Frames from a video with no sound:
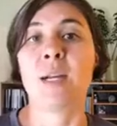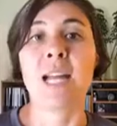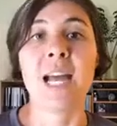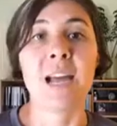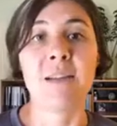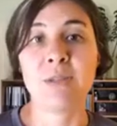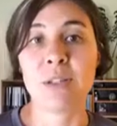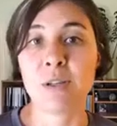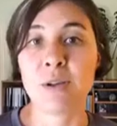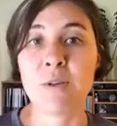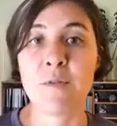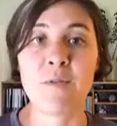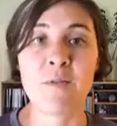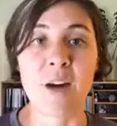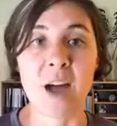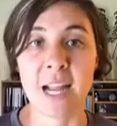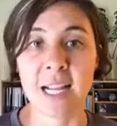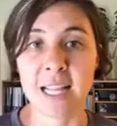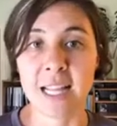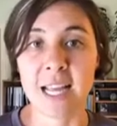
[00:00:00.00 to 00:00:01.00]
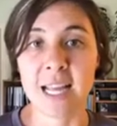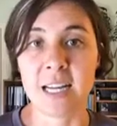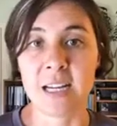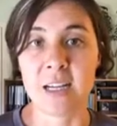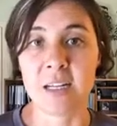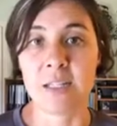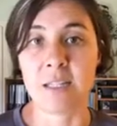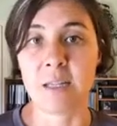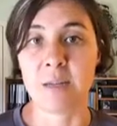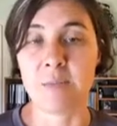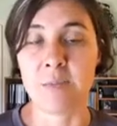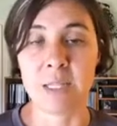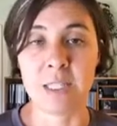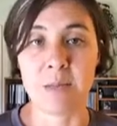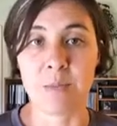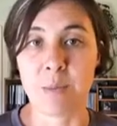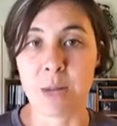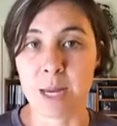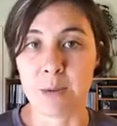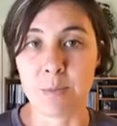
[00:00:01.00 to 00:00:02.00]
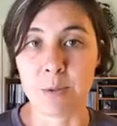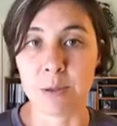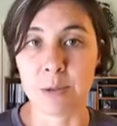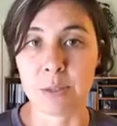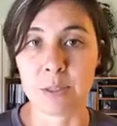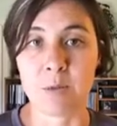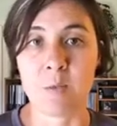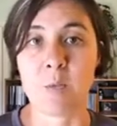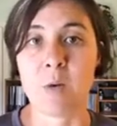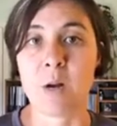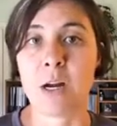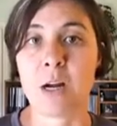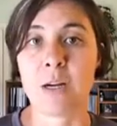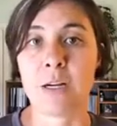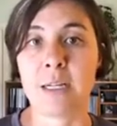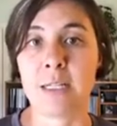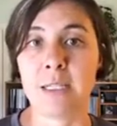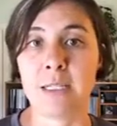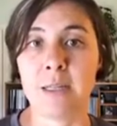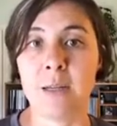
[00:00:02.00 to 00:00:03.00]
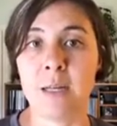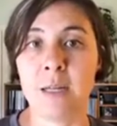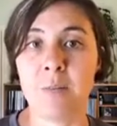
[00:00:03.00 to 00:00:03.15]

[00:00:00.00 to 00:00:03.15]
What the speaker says: have to go find that on a piece of paper somewhere because